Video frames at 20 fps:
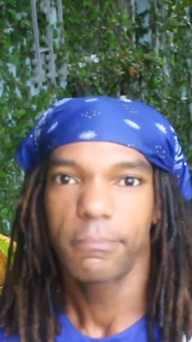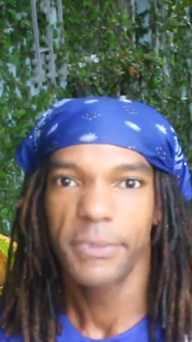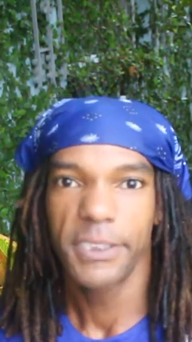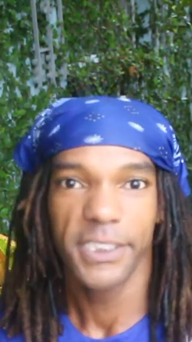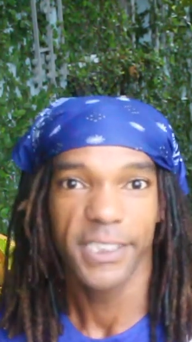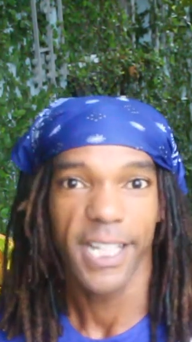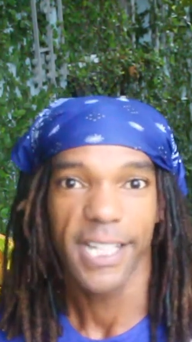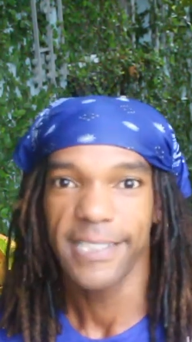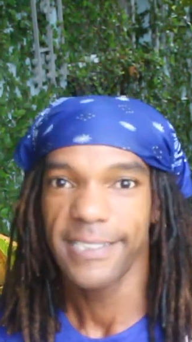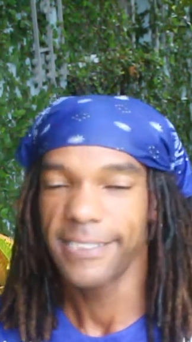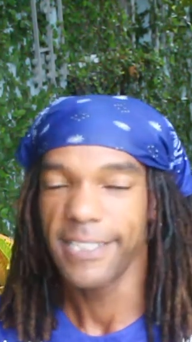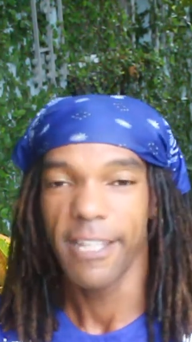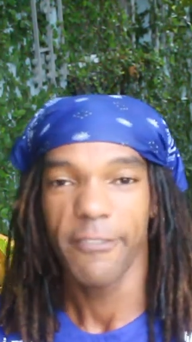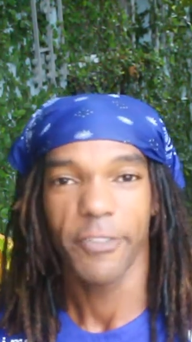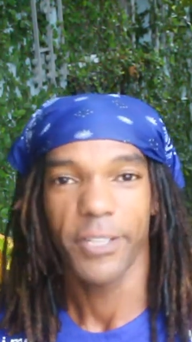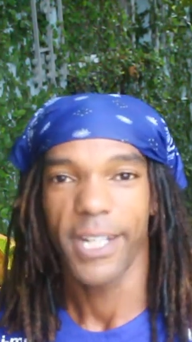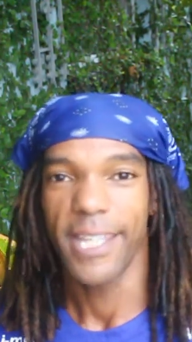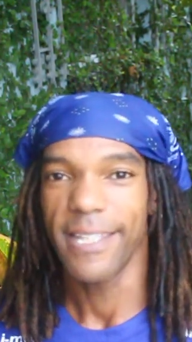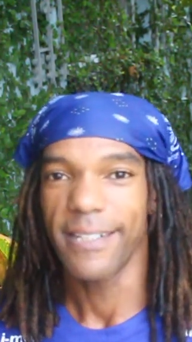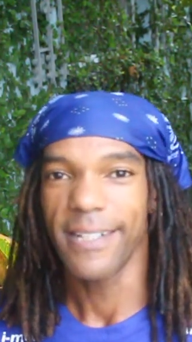6,
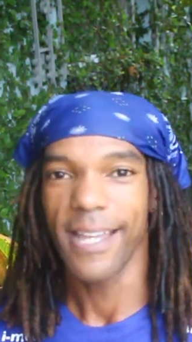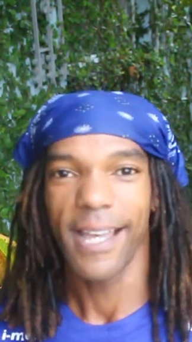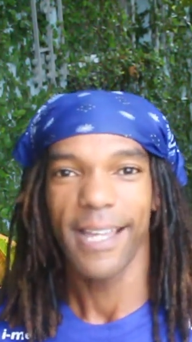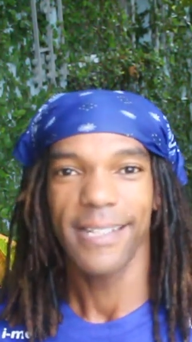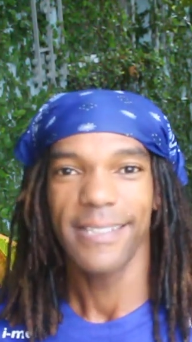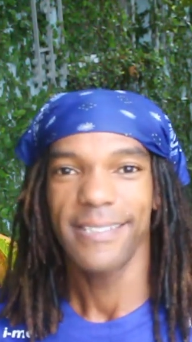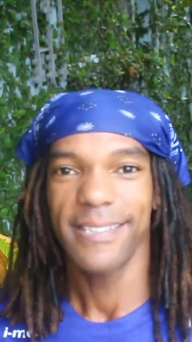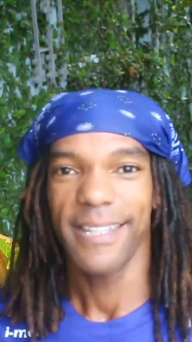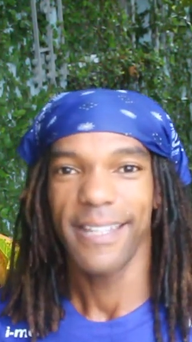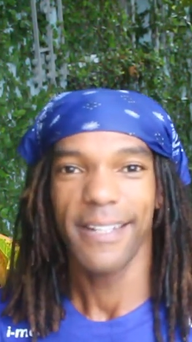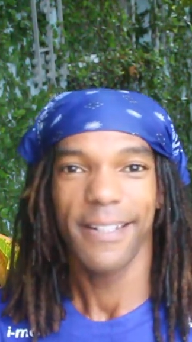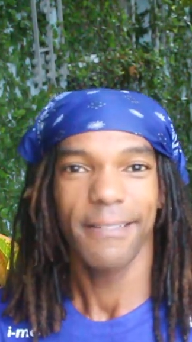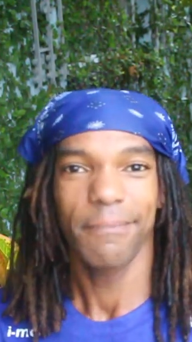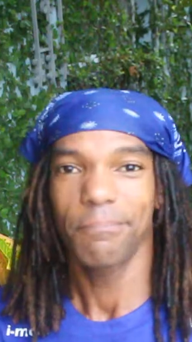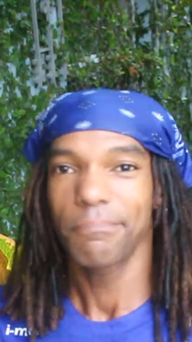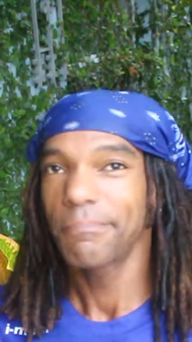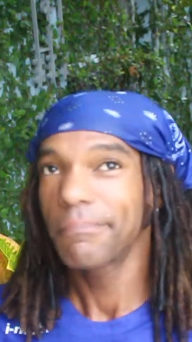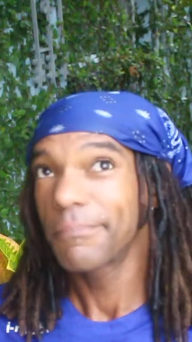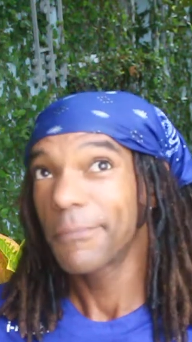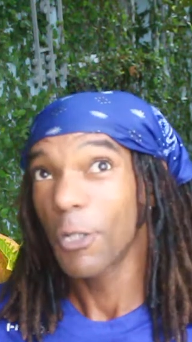7, 8, 9, 10,
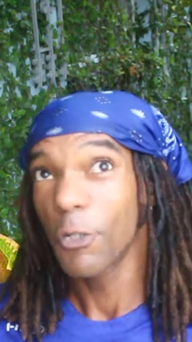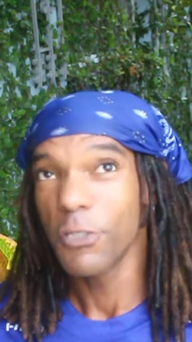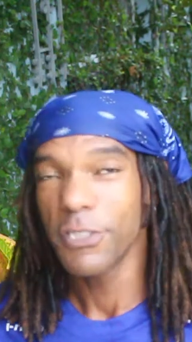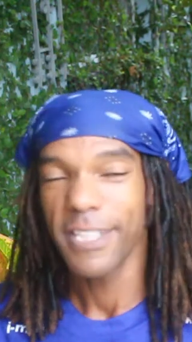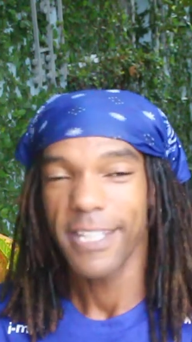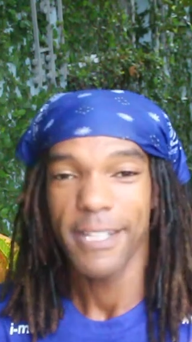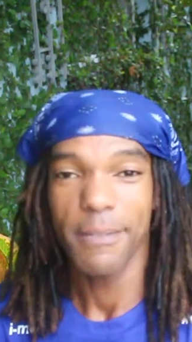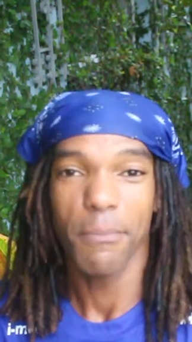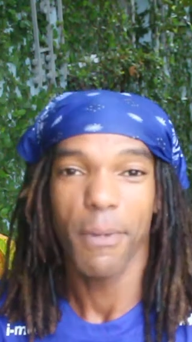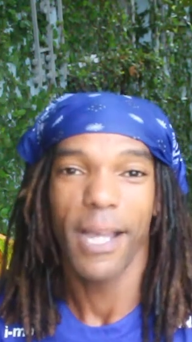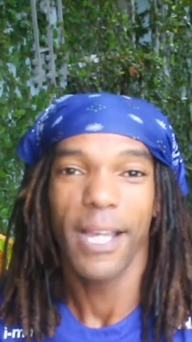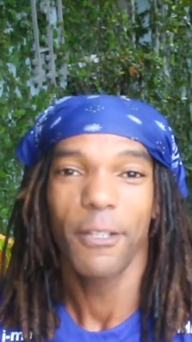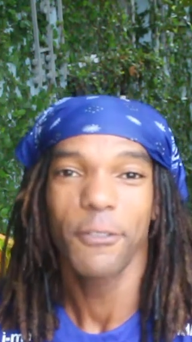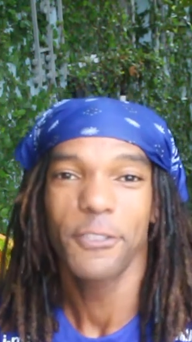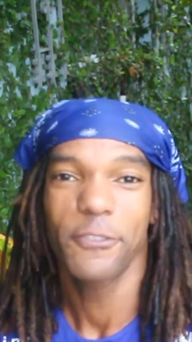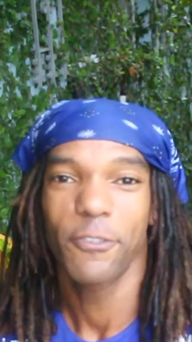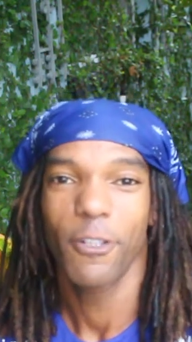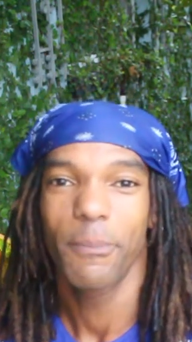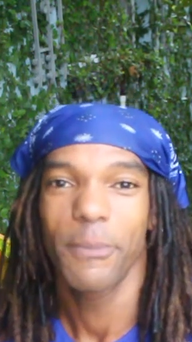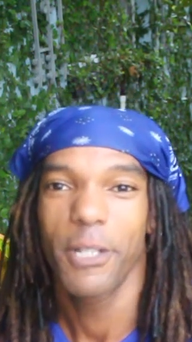13
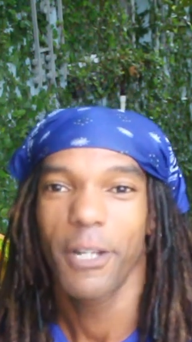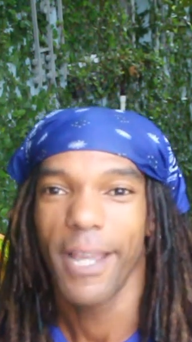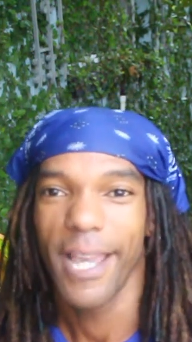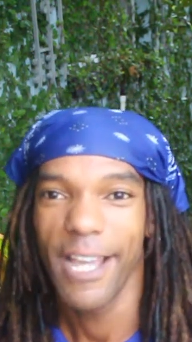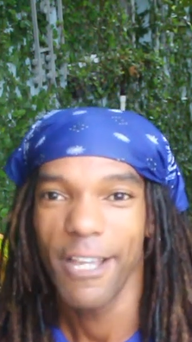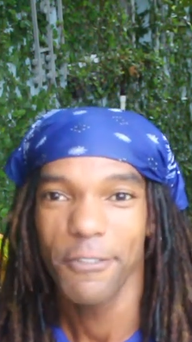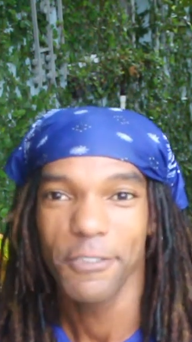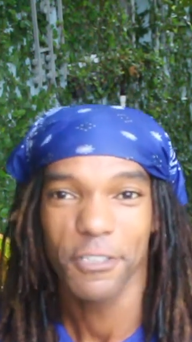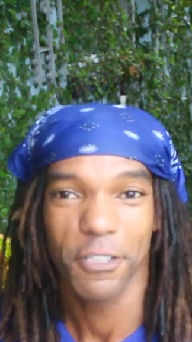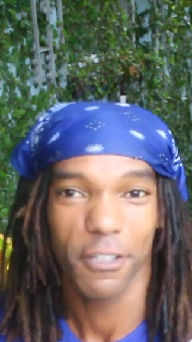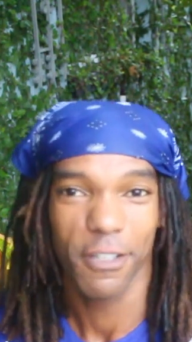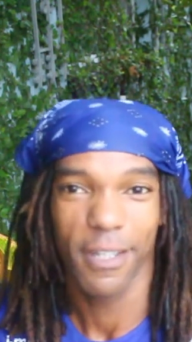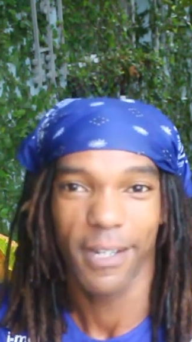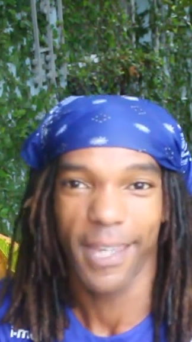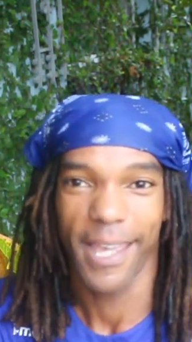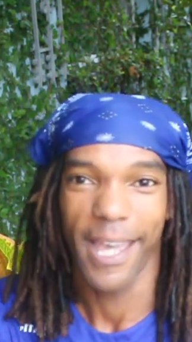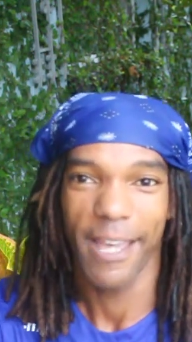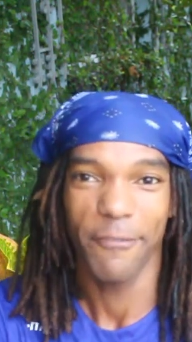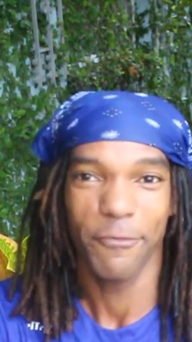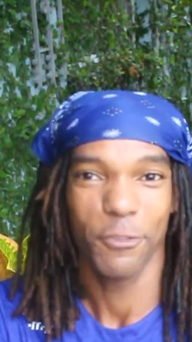miles from your house, you're going
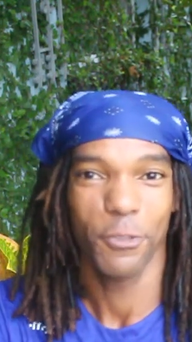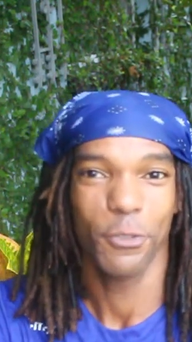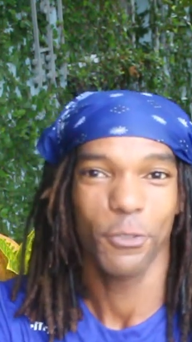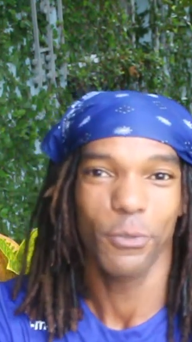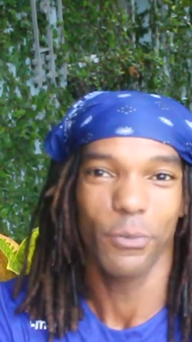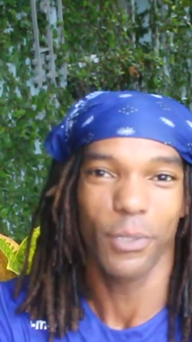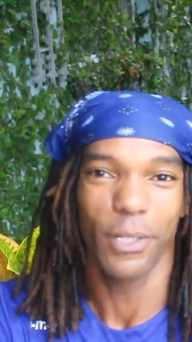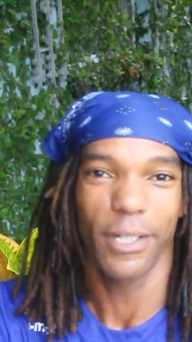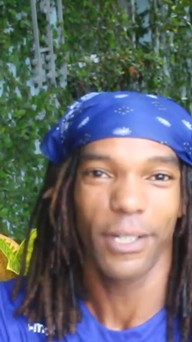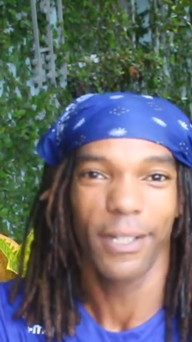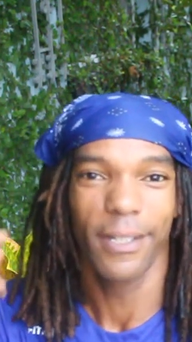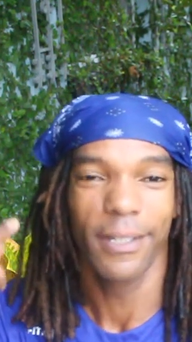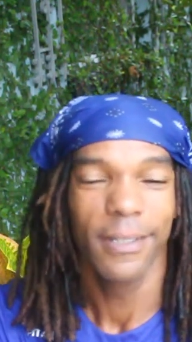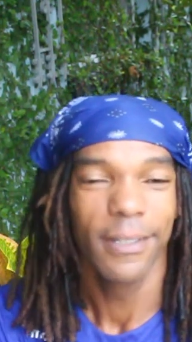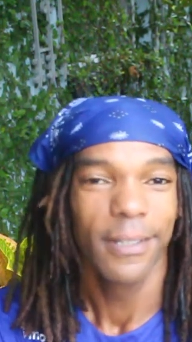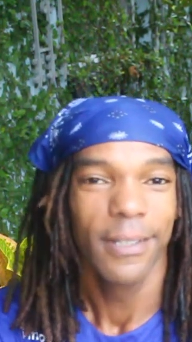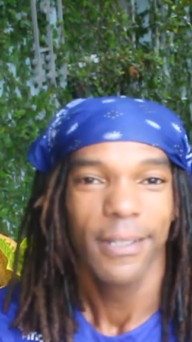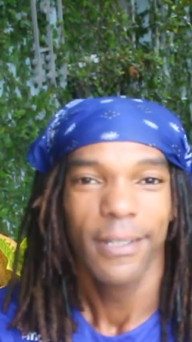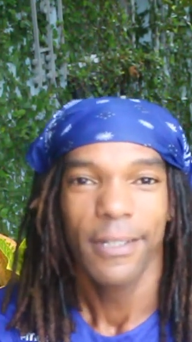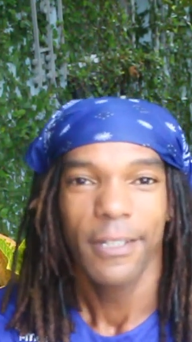to have
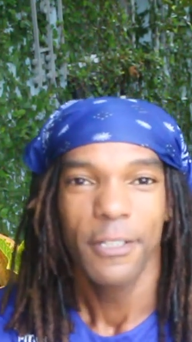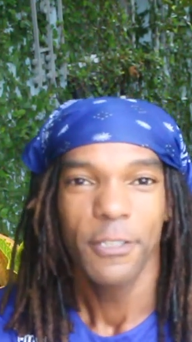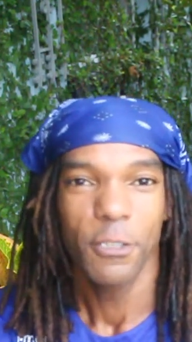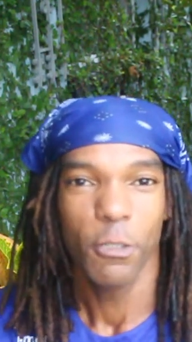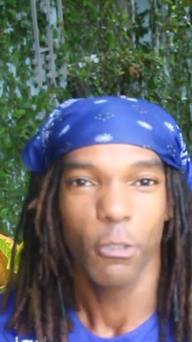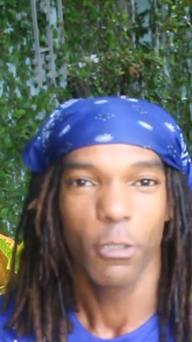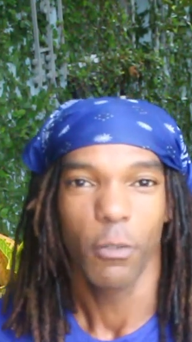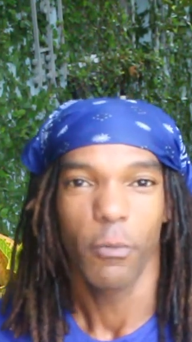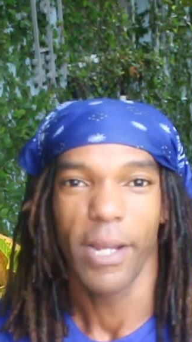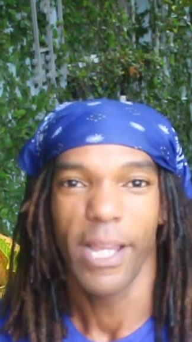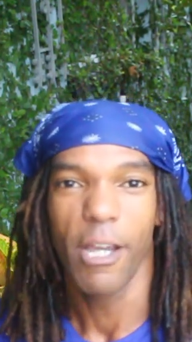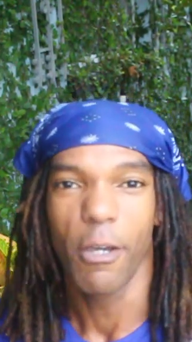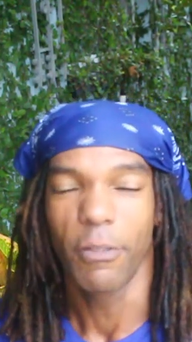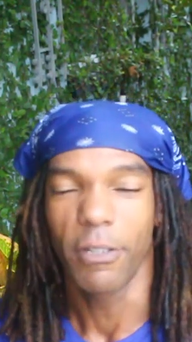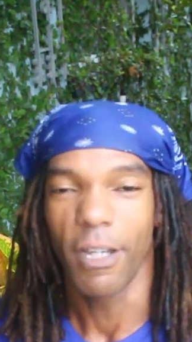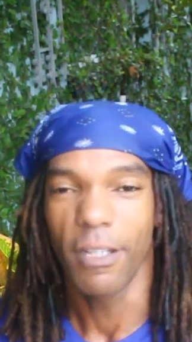to turn around.